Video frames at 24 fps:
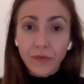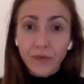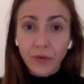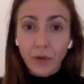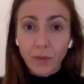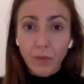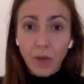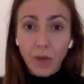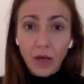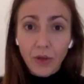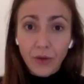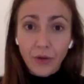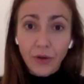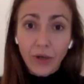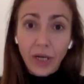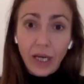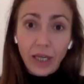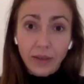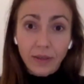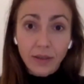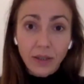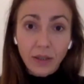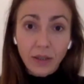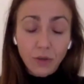from other
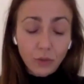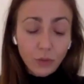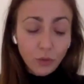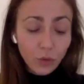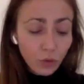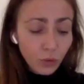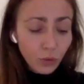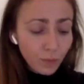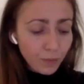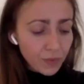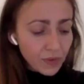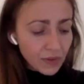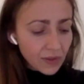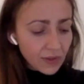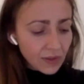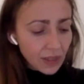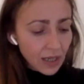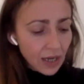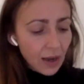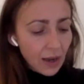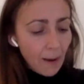ethnic groups,